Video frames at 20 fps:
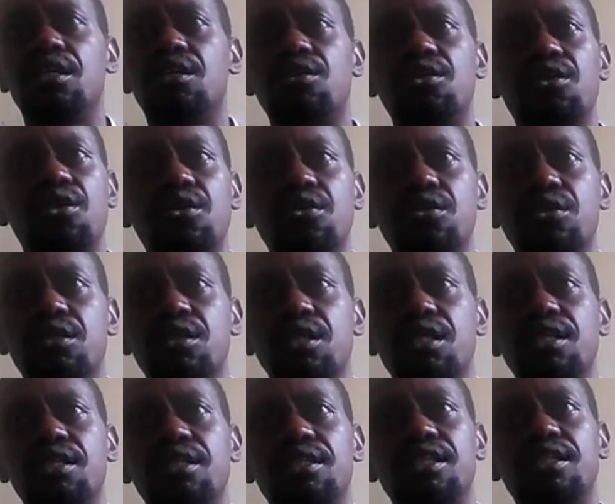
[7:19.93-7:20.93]
cost,
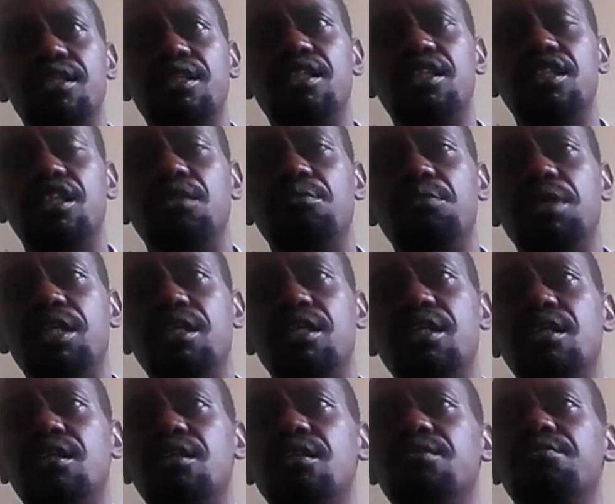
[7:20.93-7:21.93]
and
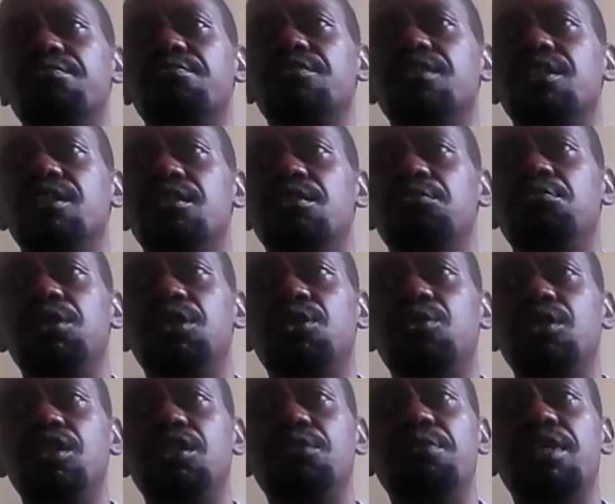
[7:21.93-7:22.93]
decision-making
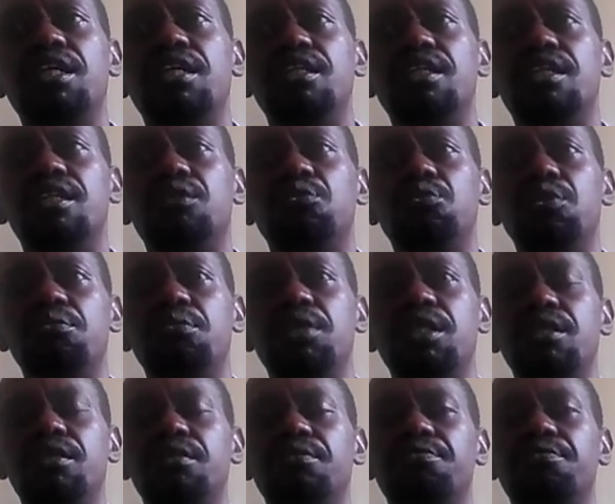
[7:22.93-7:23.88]
between men and women,